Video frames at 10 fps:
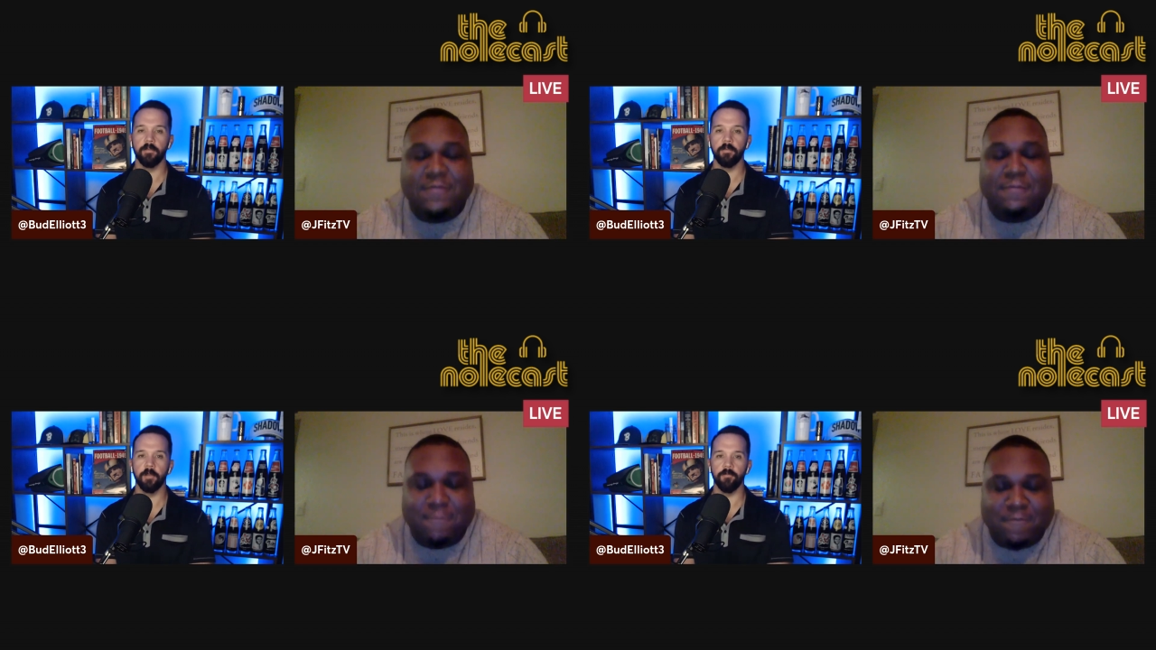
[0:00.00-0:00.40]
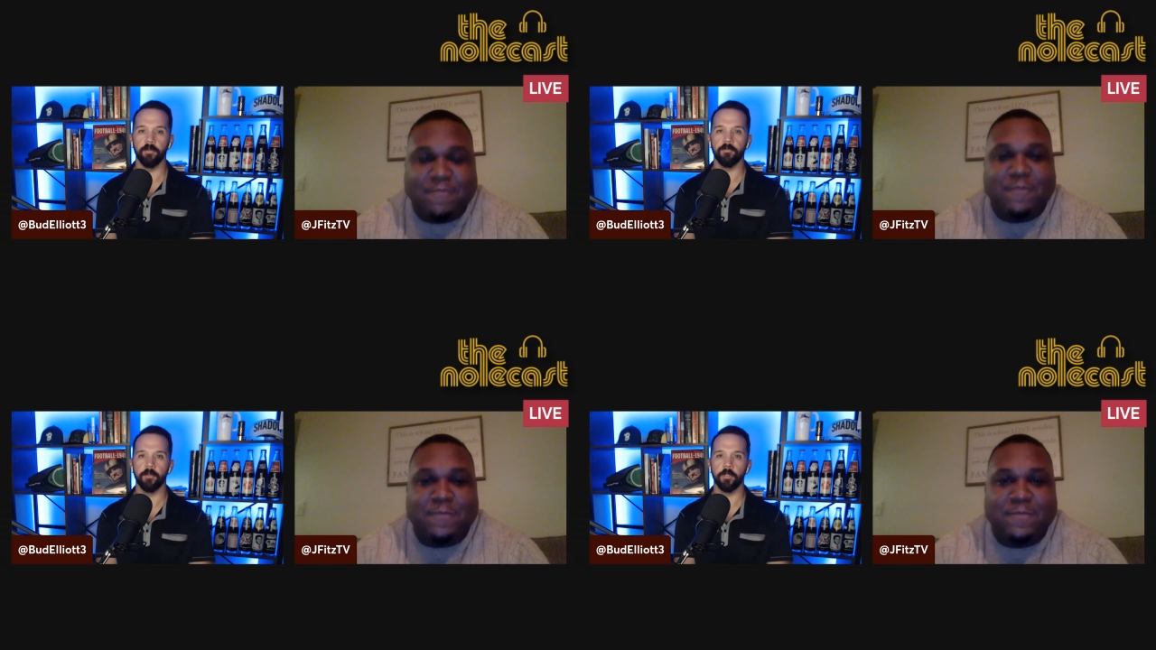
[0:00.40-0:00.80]
Speaker 1: you know,
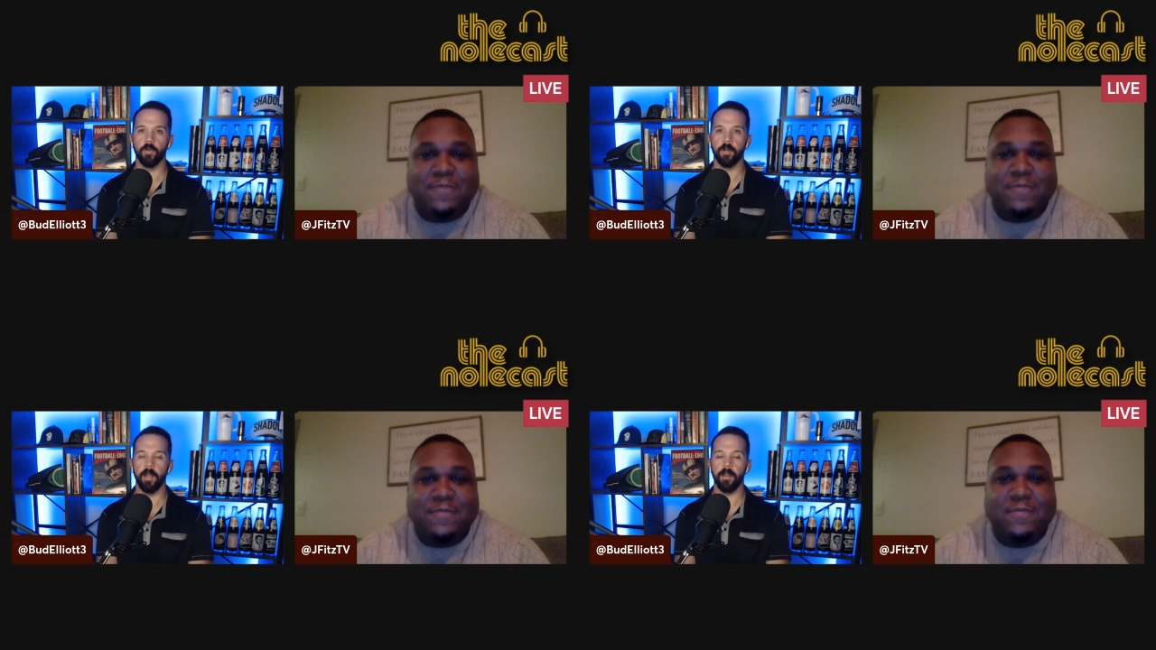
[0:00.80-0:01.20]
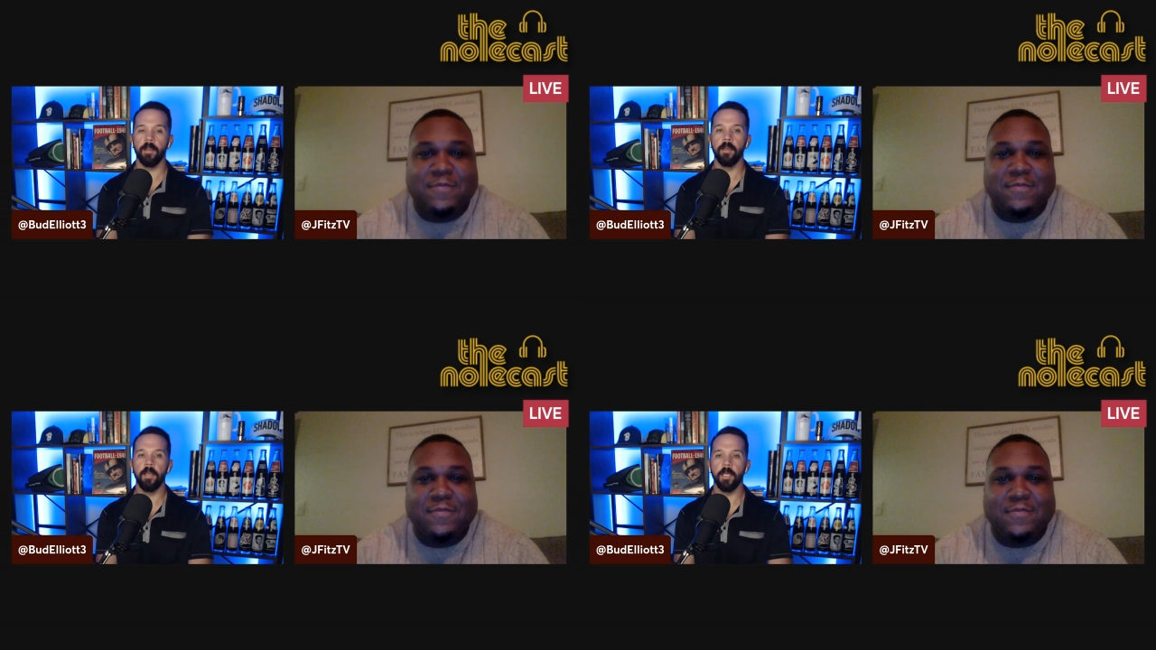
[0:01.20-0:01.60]
for the Twitter at.
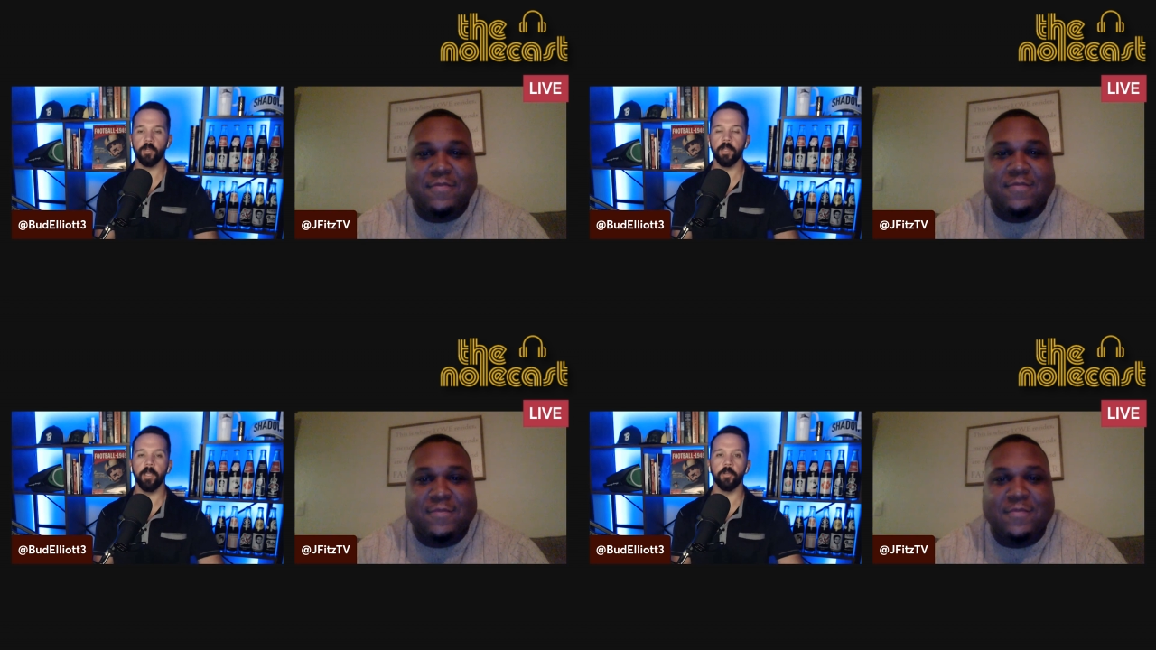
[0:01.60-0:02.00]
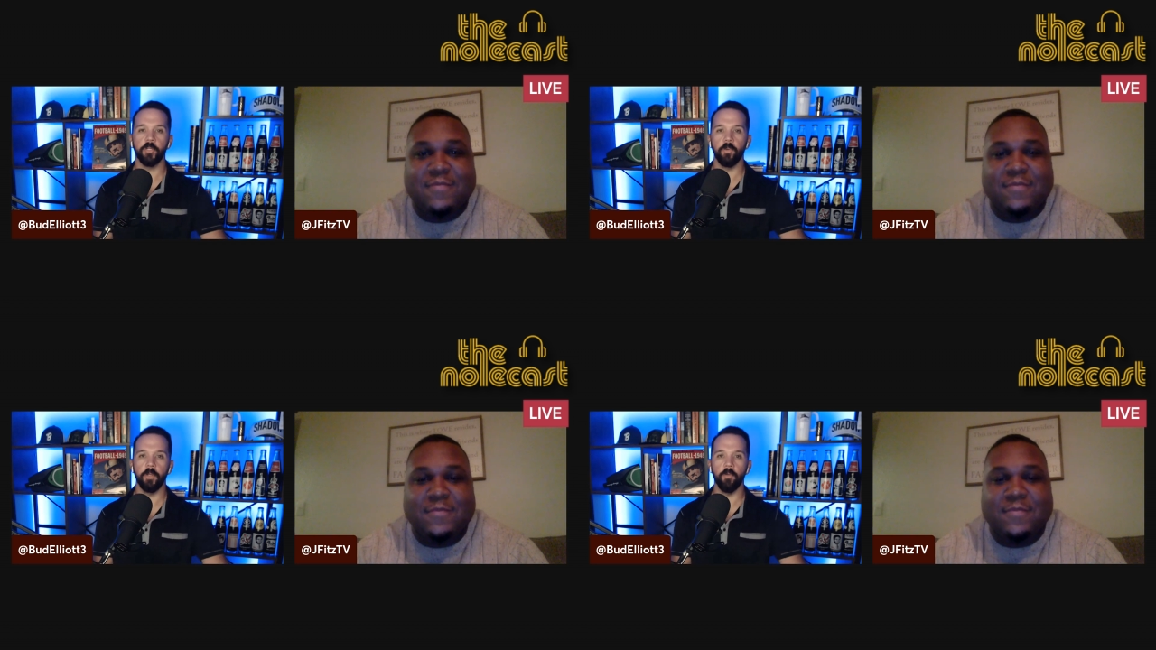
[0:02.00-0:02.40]
Is there anything else
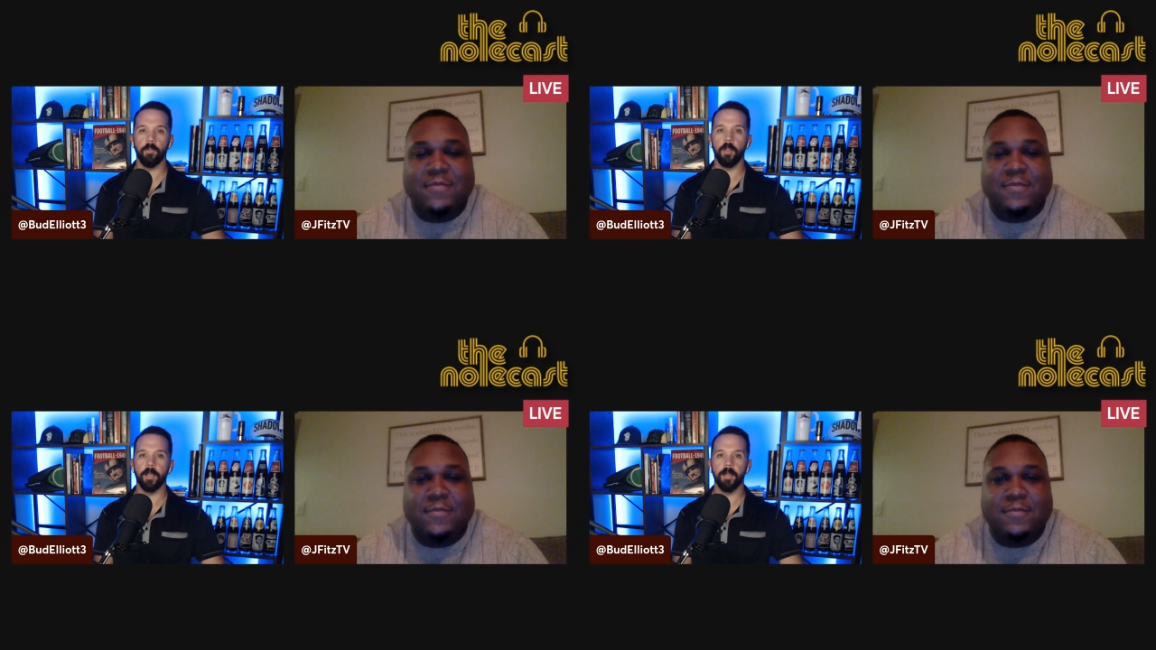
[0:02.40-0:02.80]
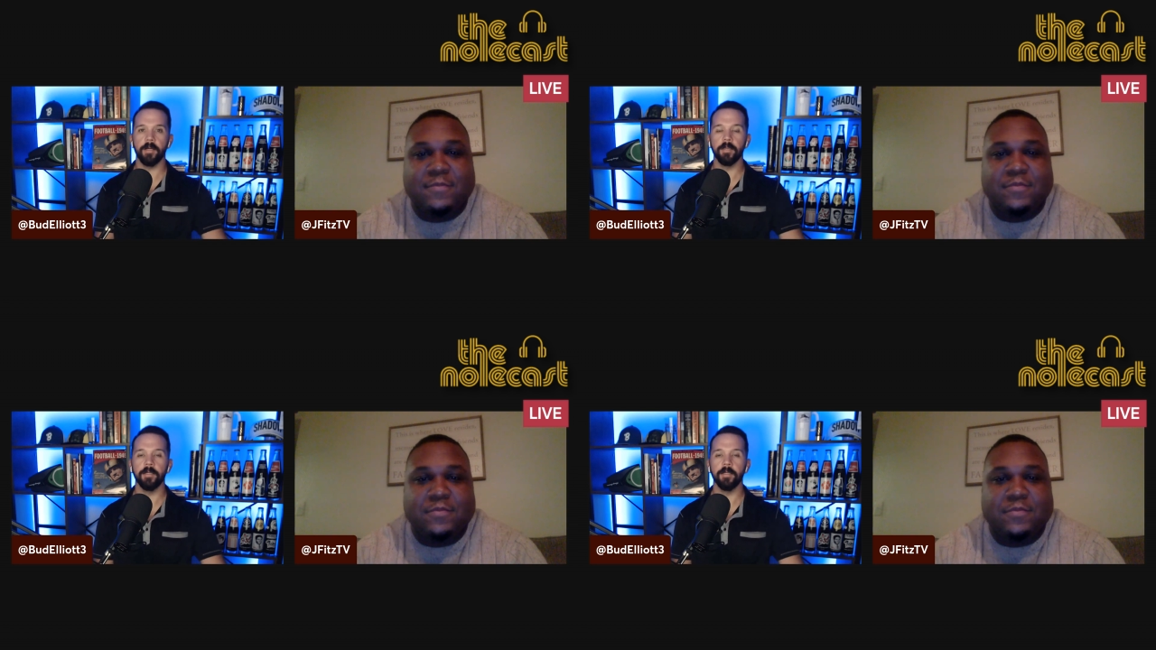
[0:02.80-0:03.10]
you want to plug here?